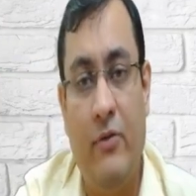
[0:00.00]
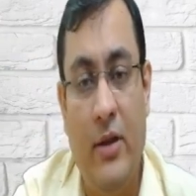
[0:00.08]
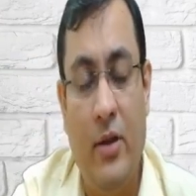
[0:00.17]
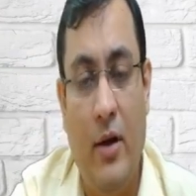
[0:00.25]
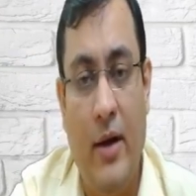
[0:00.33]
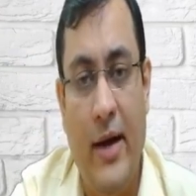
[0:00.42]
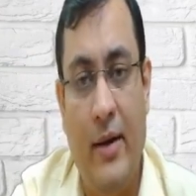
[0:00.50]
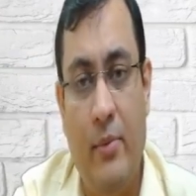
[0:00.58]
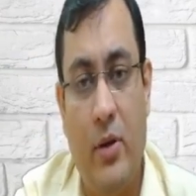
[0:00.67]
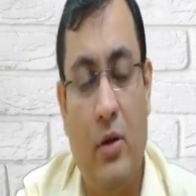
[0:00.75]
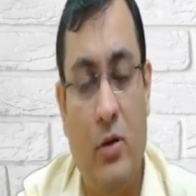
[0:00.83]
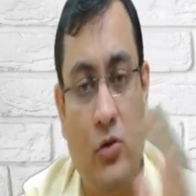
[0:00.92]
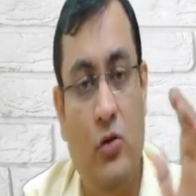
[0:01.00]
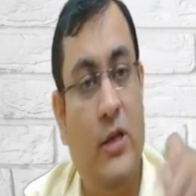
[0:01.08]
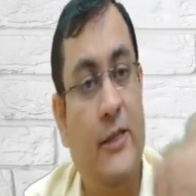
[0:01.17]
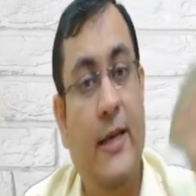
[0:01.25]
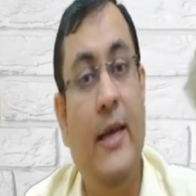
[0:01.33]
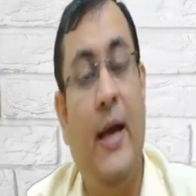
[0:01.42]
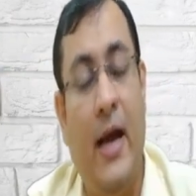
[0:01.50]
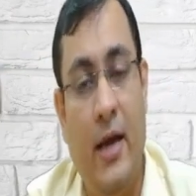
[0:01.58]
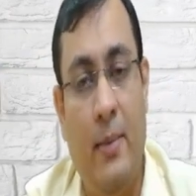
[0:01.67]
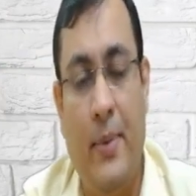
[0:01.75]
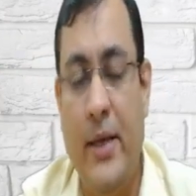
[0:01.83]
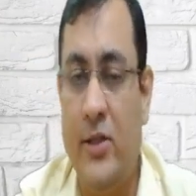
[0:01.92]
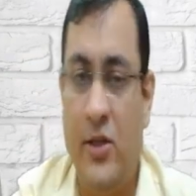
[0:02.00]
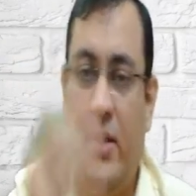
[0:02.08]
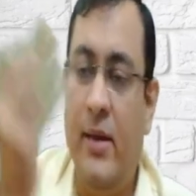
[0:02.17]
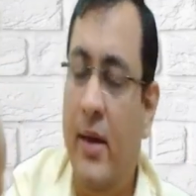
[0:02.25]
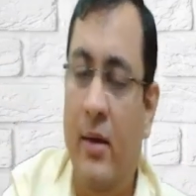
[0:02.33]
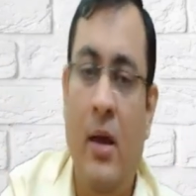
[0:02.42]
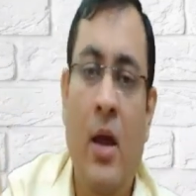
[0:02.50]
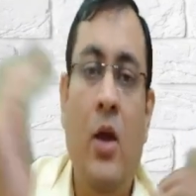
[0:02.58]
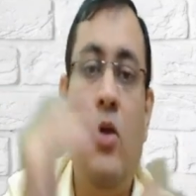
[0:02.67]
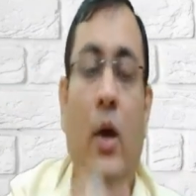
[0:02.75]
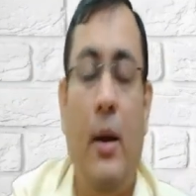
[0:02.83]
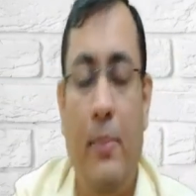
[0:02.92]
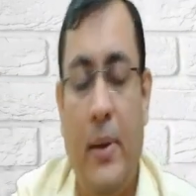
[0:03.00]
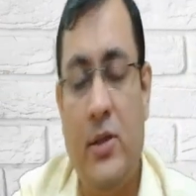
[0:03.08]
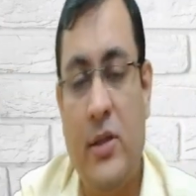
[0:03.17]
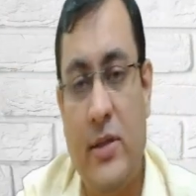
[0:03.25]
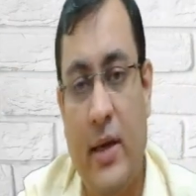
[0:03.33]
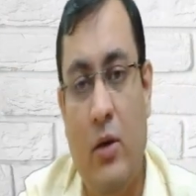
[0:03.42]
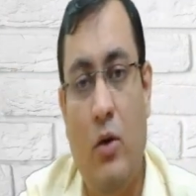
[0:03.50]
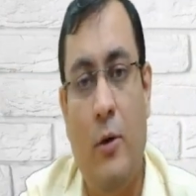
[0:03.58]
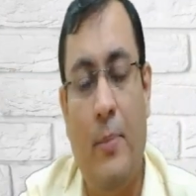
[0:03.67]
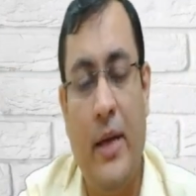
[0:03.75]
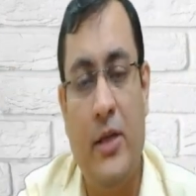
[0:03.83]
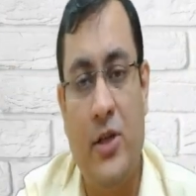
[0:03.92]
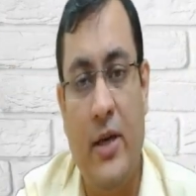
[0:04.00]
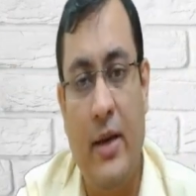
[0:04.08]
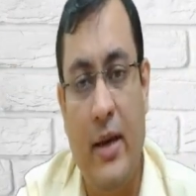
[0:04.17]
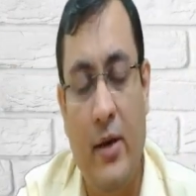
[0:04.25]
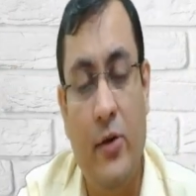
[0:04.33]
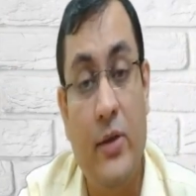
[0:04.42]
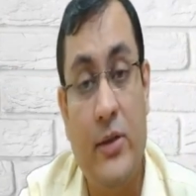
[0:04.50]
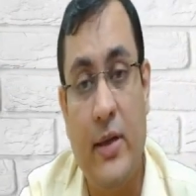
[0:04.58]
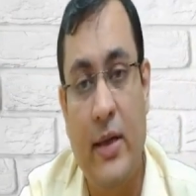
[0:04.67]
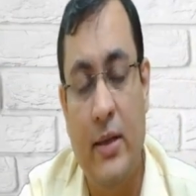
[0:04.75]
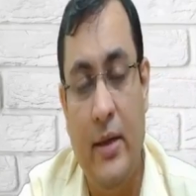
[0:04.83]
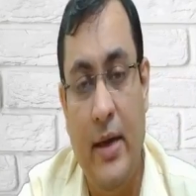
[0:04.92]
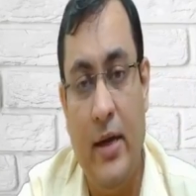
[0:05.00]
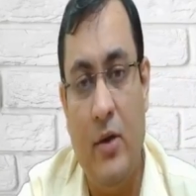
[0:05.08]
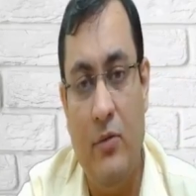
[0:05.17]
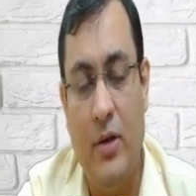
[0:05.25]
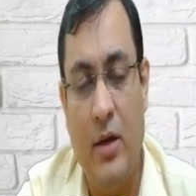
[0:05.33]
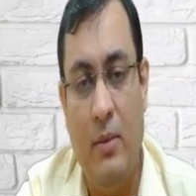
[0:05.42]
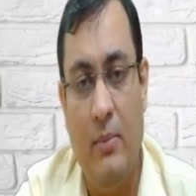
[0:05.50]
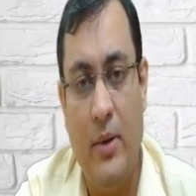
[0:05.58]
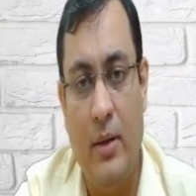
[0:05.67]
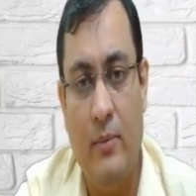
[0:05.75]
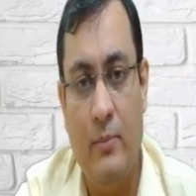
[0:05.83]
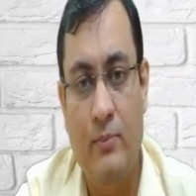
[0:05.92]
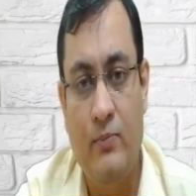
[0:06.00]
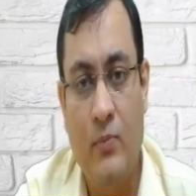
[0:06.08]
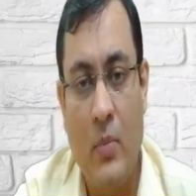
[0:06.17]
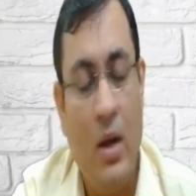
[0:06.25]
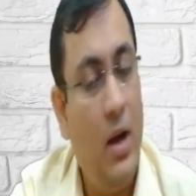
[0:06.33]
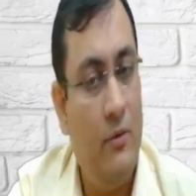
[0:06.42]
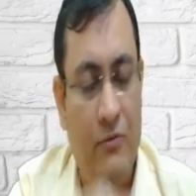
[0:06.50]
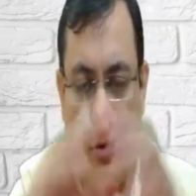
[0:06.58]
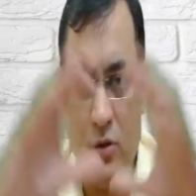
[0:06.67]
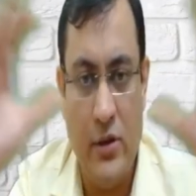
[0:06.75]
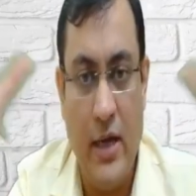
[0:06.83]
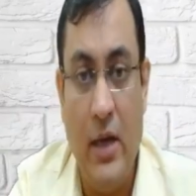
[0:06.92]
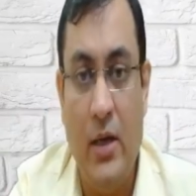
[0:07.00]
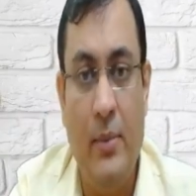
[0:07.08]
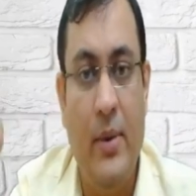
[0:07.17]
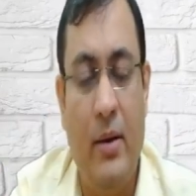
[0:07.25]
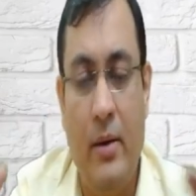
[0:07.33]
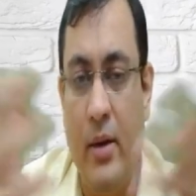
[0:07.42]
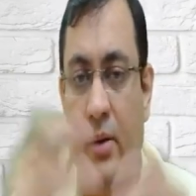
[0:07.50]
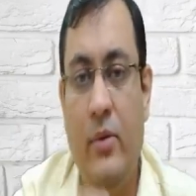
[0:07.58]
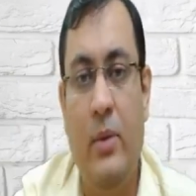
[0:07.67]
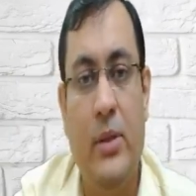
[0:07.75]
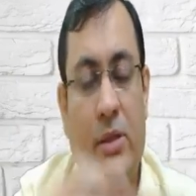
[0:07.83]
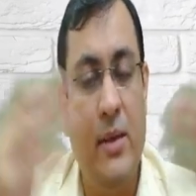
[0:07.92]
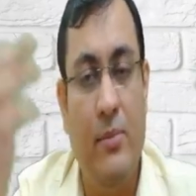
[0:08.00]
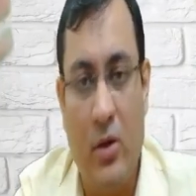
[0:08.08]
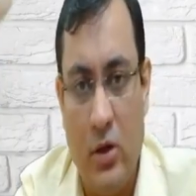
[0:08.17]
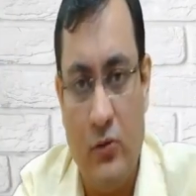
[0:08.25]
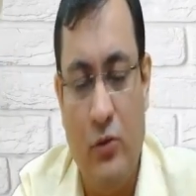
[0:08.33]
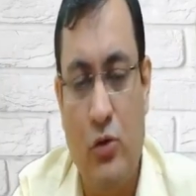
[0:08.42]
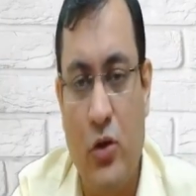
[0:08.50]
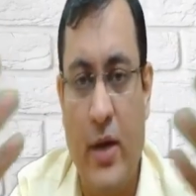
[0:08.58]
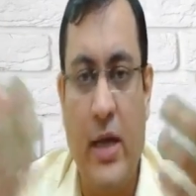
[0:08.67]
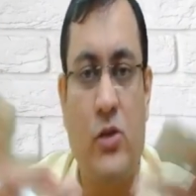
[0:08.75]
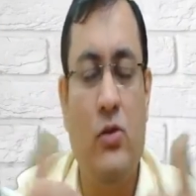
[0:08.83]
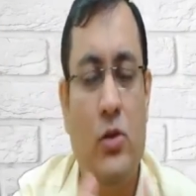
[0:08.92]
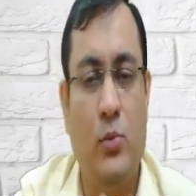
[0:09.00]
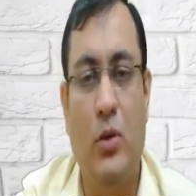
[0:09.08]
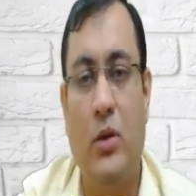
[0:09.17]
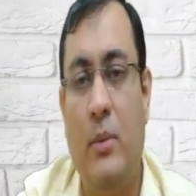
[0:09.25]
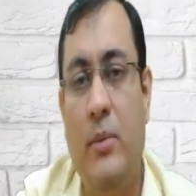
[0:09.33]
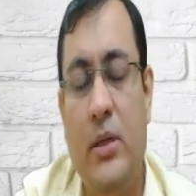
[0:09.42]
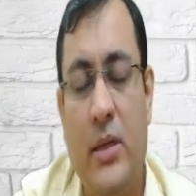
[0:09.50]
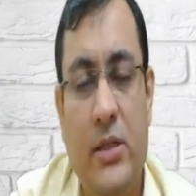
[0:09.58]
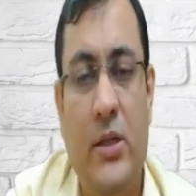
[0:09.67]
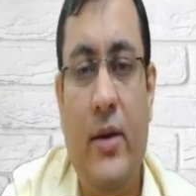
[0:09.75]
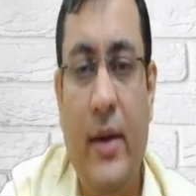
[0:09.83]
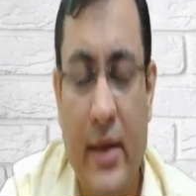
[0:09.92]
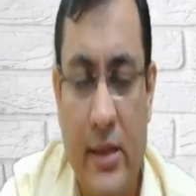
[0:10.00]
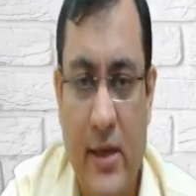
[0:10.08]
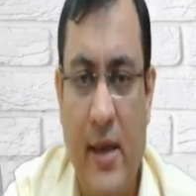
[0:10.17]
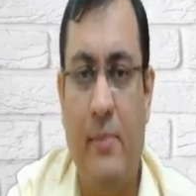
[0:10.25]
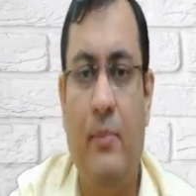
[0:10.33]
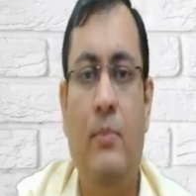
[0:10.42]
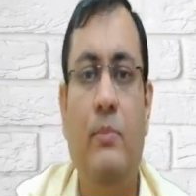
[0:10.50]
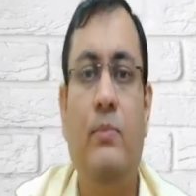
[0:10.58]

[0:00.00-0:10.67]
in your hand because you are selling higher price share and you are purchasing lower price share and investing in the debt of the company. Of course, the ultimate return will be same because future cash flows both companies are generating same.